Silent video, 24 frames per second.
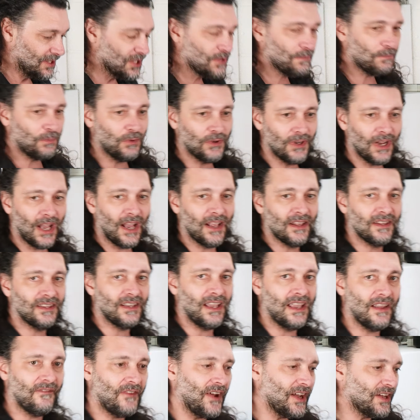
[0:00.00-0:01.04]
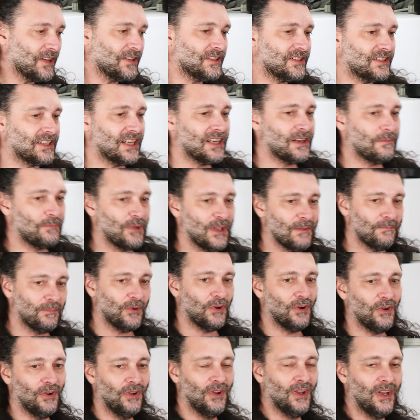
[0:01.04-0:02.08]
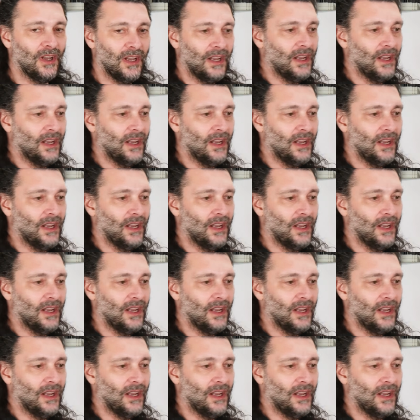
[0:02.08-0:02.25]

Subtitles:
Just put, if I could say to people,